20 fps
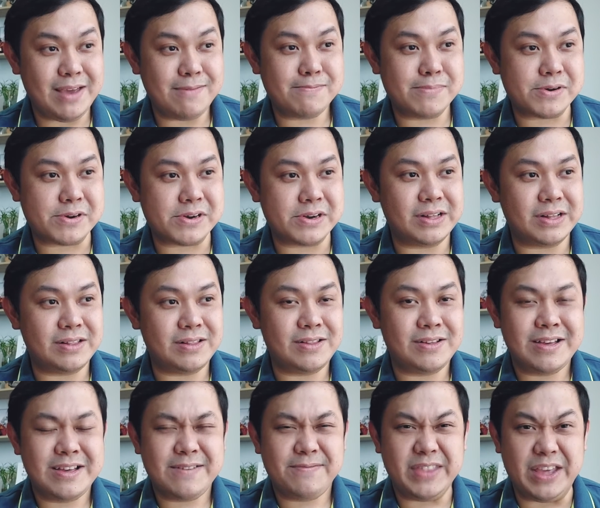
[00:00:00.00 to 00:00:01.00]
people,
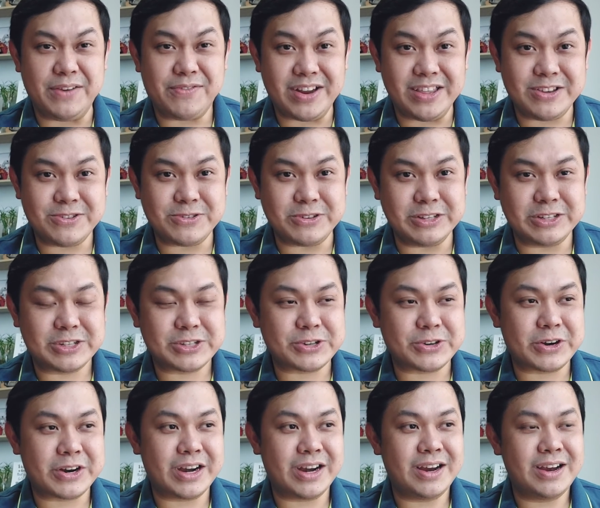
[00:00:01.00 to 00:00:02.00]
different
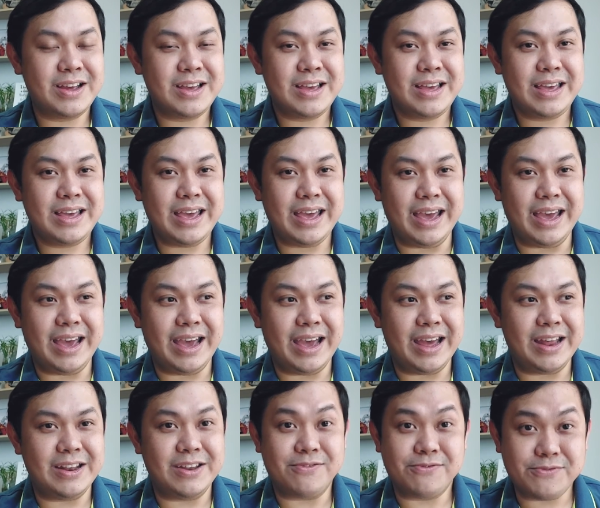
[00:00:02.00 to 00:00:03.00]
culture,
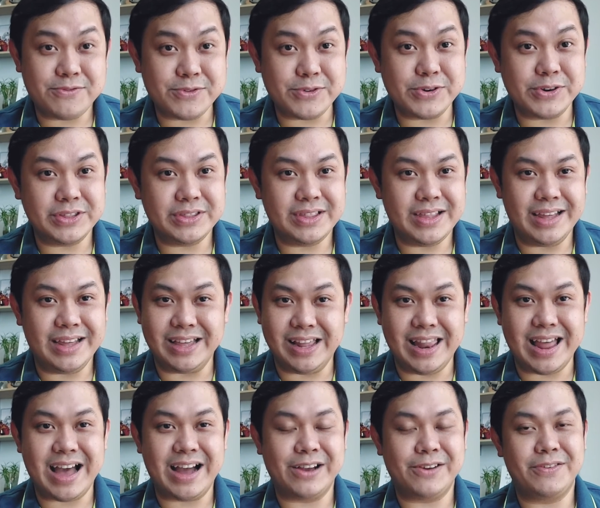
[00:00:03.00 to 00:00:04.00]
and the food and the
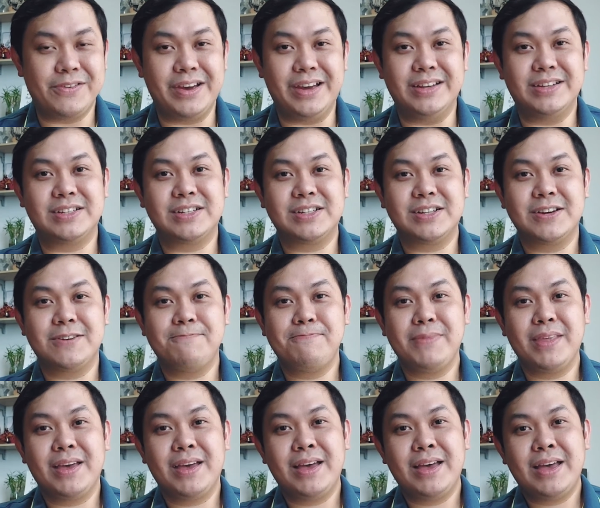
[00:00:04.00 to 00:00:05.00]
language.
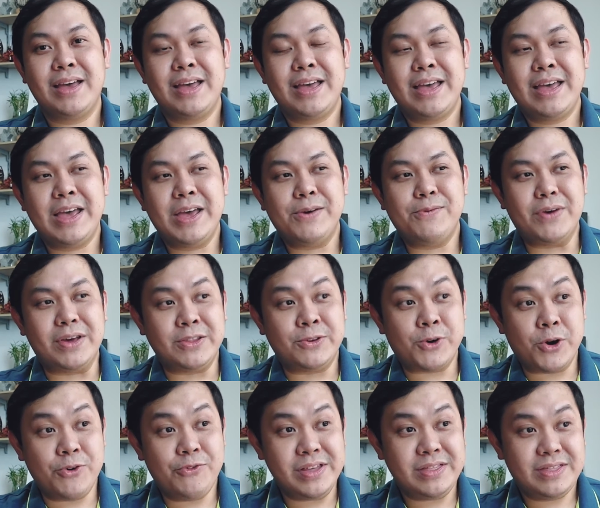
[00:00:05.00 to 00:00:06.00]
When
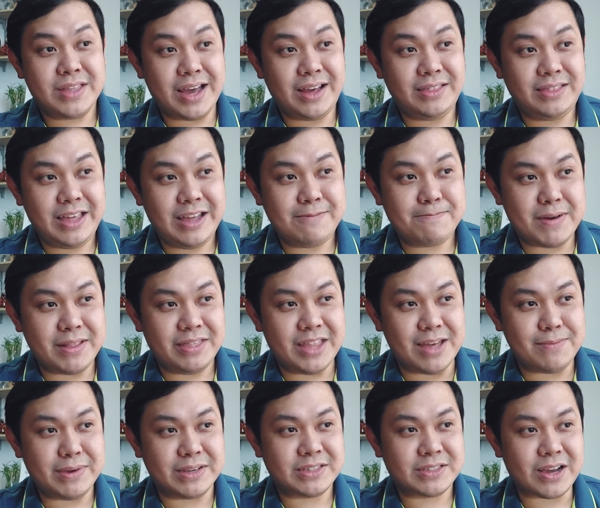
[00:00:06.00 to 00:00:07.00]
COVID-19
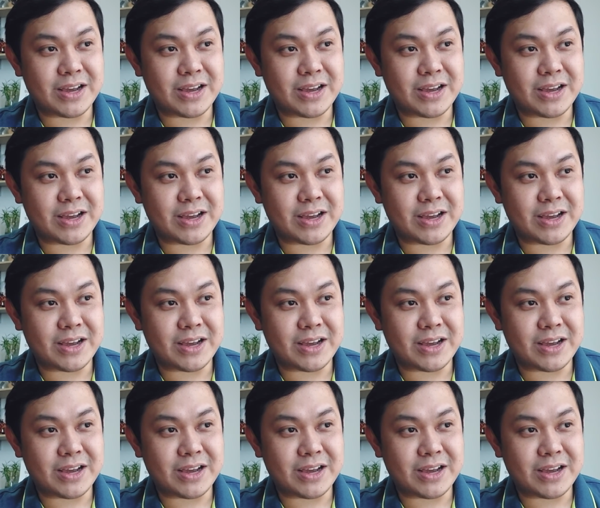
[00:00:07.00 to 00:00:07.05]
pandemic